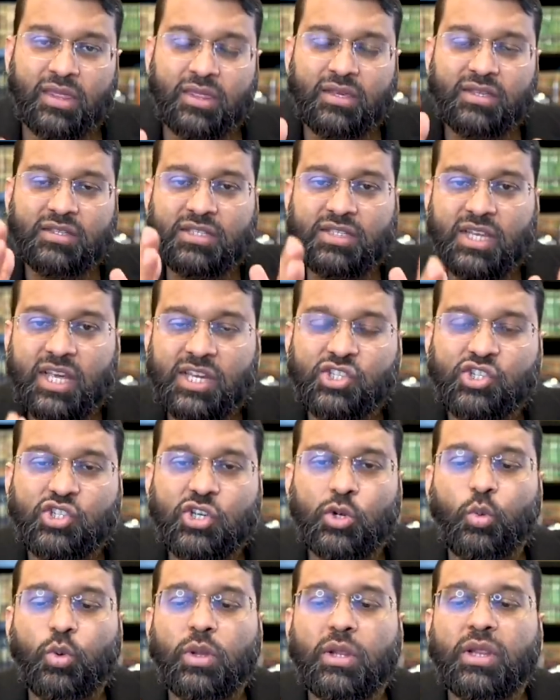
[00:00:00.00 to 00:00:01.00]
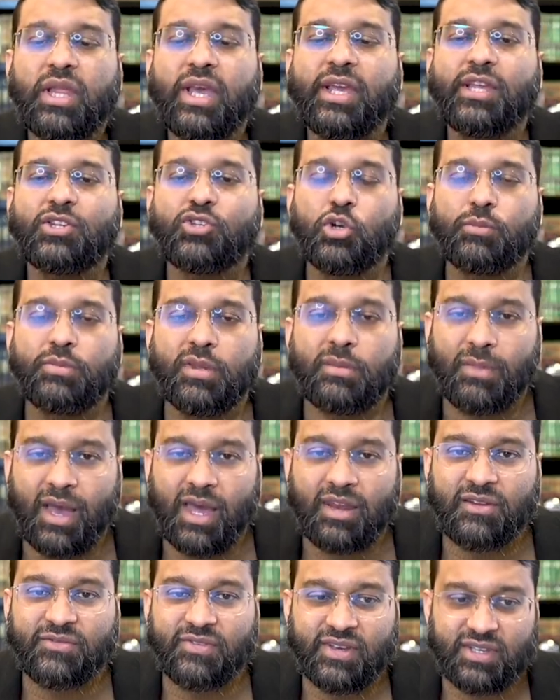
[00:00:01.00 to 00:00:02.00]
This tension will later be
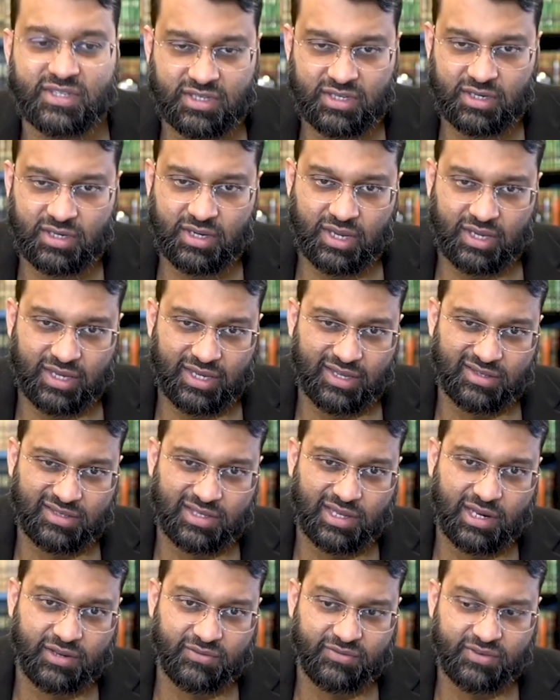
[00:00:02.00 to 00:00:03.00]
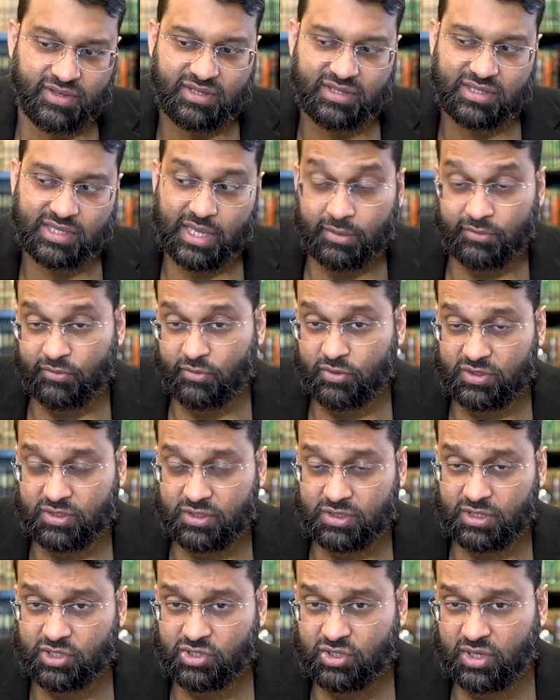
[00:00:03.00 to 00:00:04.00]
manifested in Salafi Islam
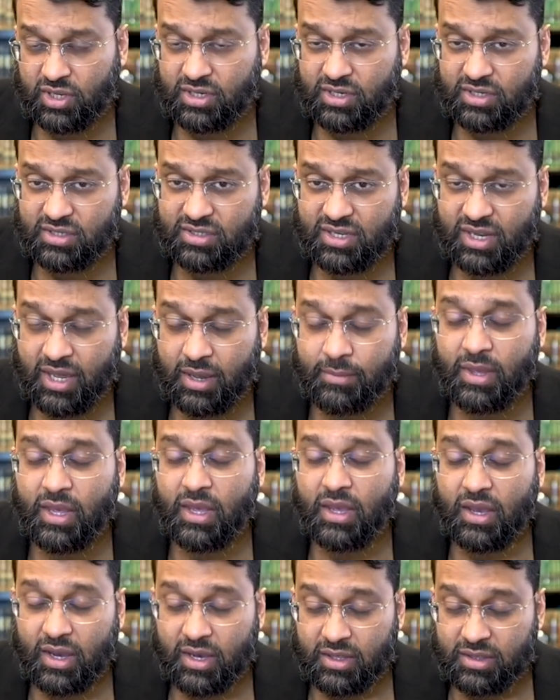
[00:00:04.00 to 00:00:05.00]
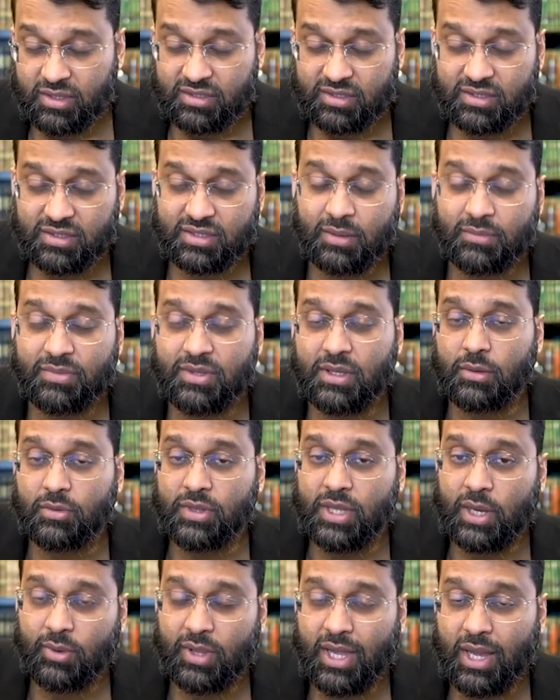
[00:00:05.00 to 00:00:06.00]
versus Ash'ari Islam, and this is something
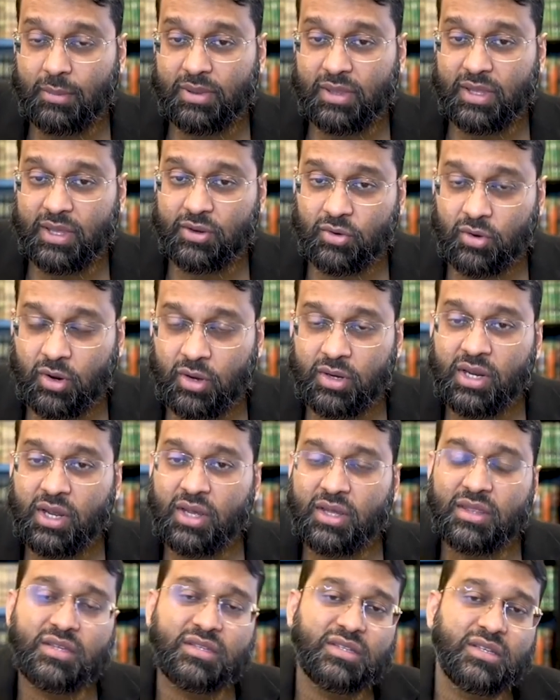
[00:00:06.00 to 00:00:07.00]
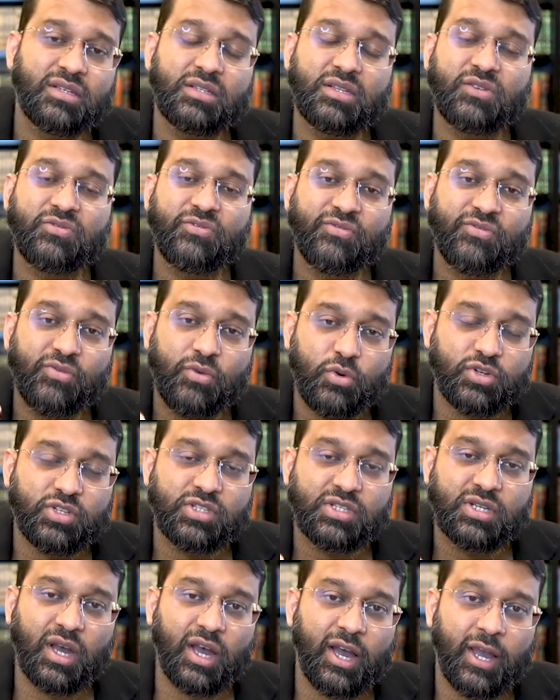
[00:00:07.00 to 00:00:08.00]
that will happen later on. This is the first
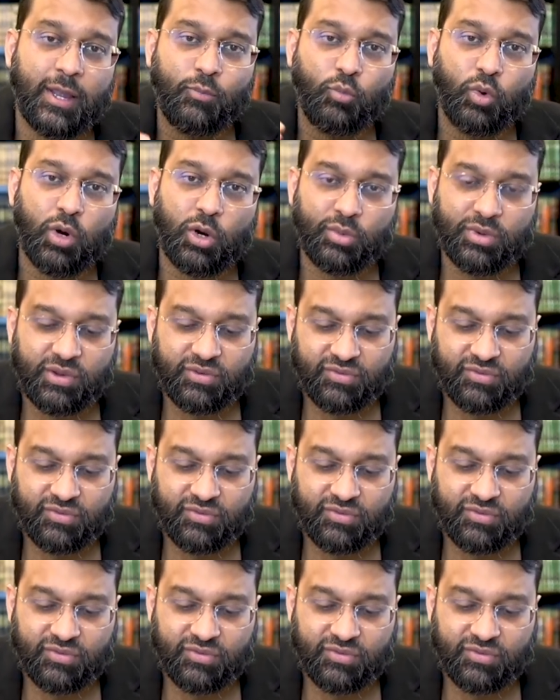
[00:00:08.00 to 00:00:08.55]
time where we